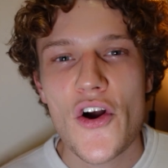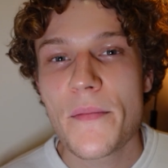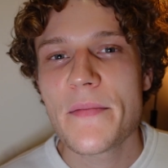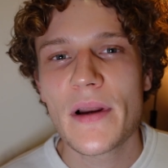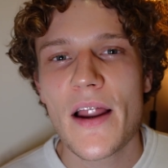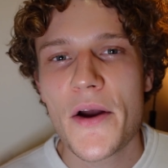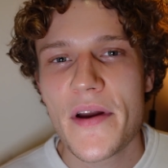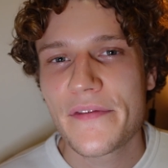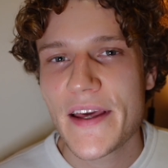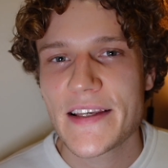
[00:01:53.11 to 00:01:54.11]
Comment below
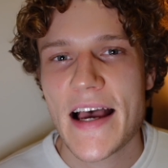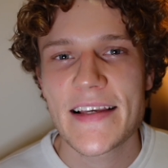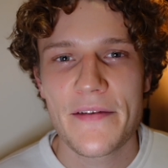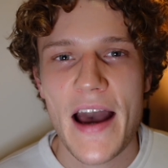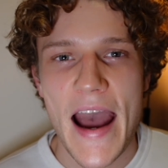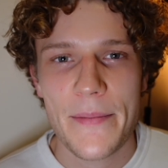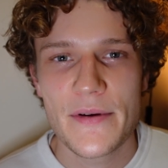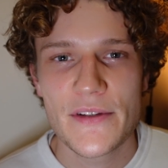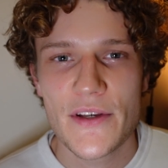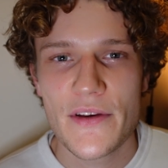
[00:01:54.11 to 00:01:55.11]
if this has ever happened to